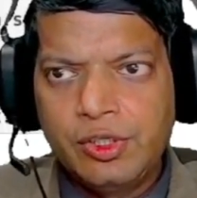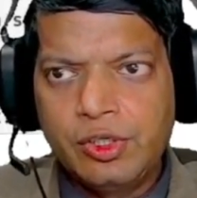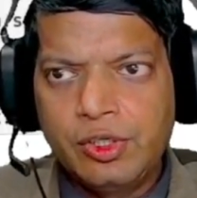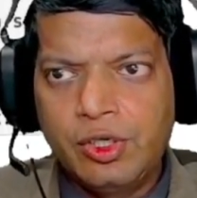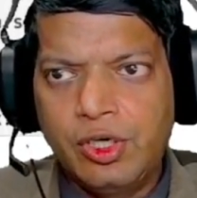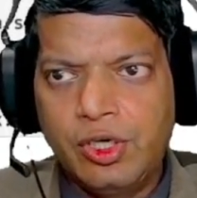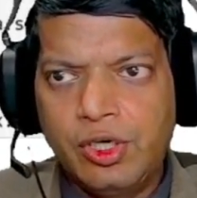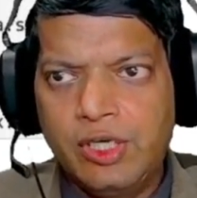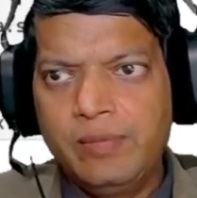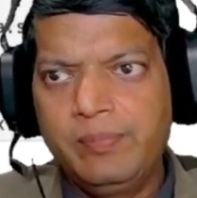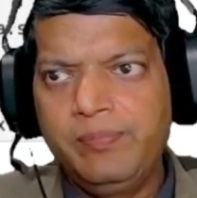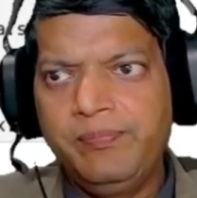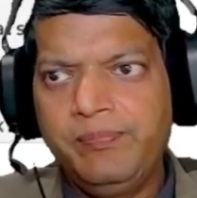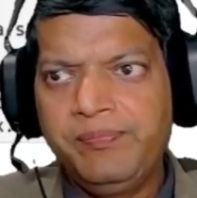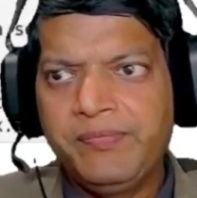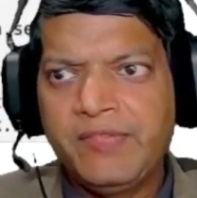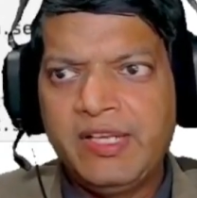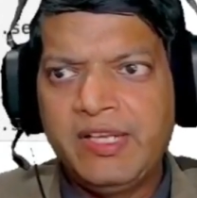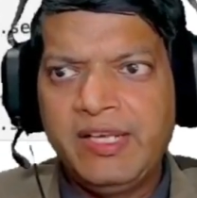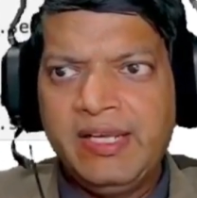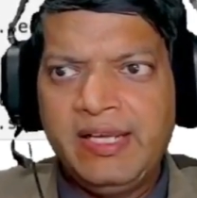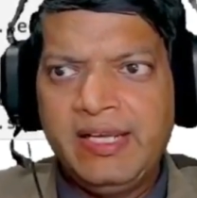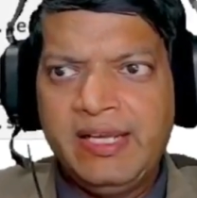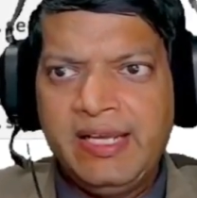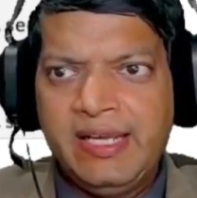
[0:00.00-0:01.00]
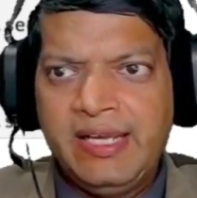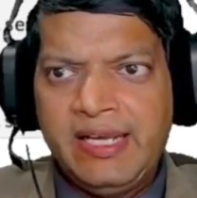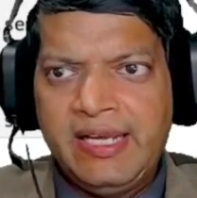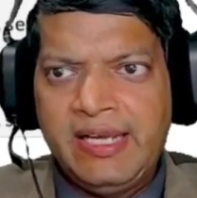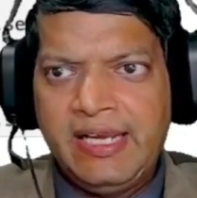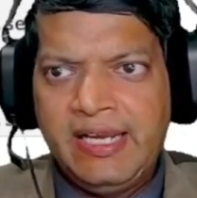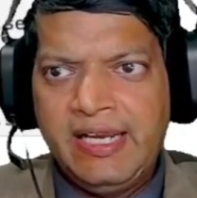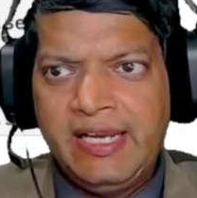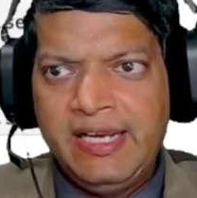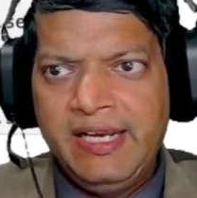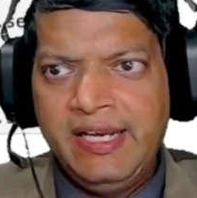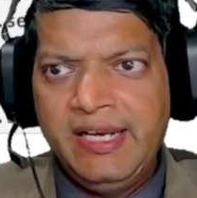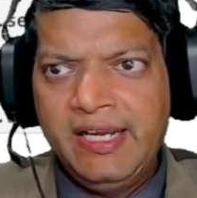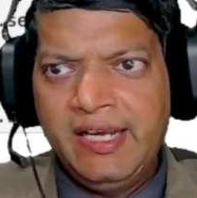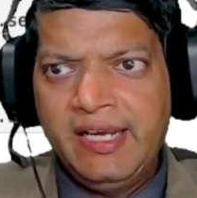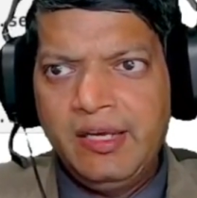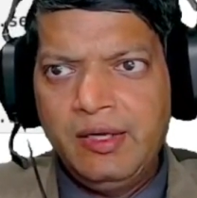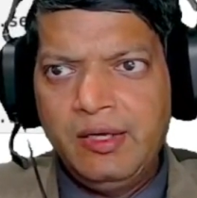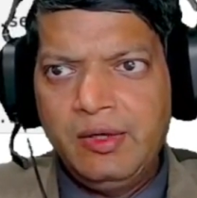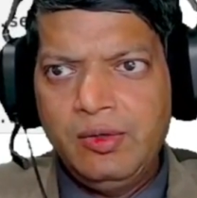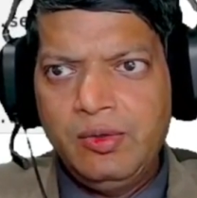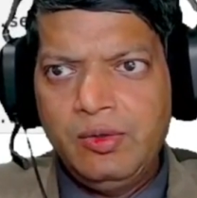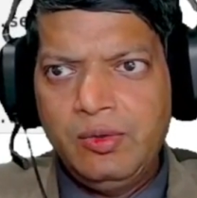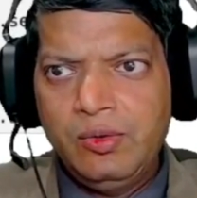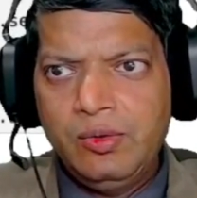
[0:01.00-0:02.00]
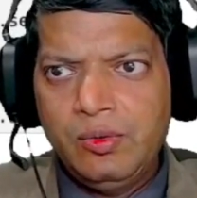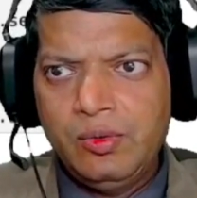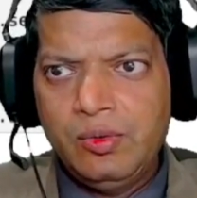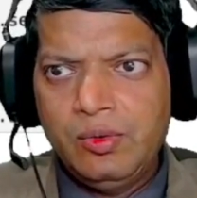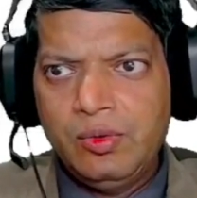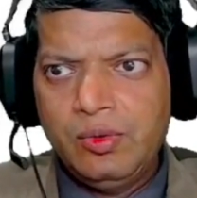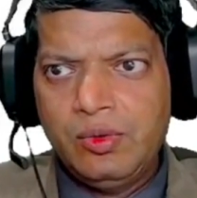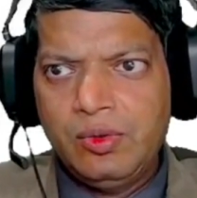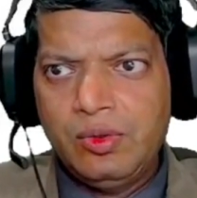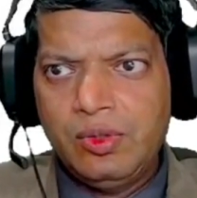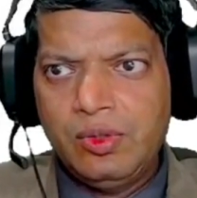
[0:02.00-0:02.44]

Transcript: column. And now